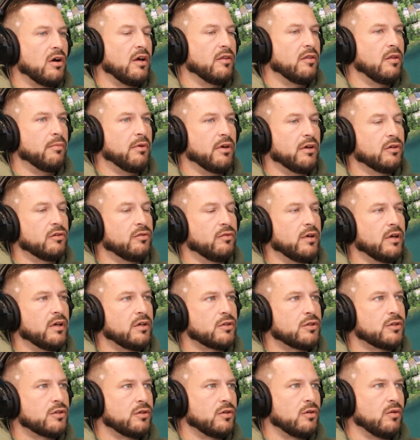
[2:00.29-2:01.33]
the biggest
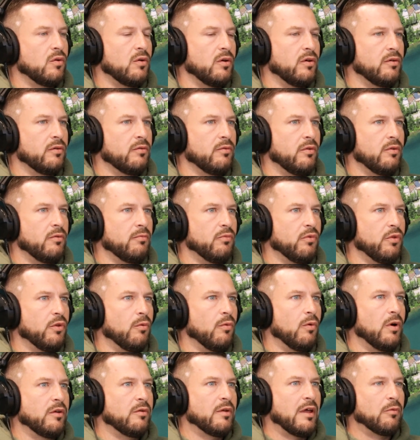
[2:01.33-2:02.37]
fish, or the
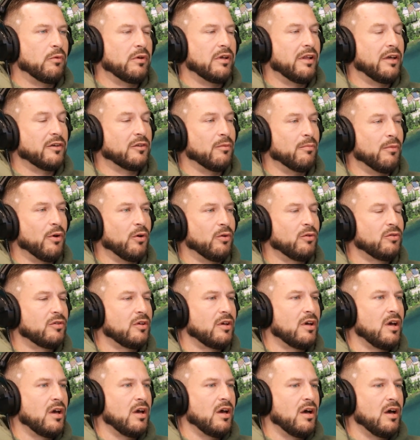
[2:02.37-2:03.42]
one that we liked the most,
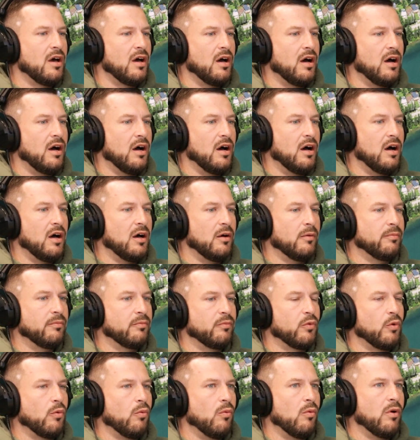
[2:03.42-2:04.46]

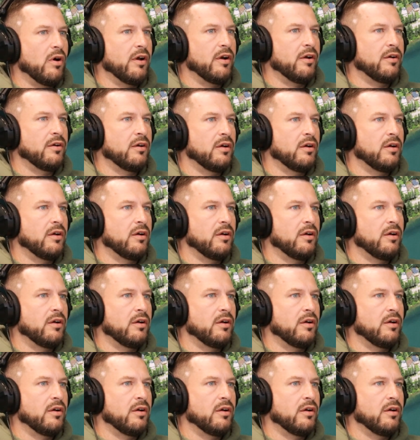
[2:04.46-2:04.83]
won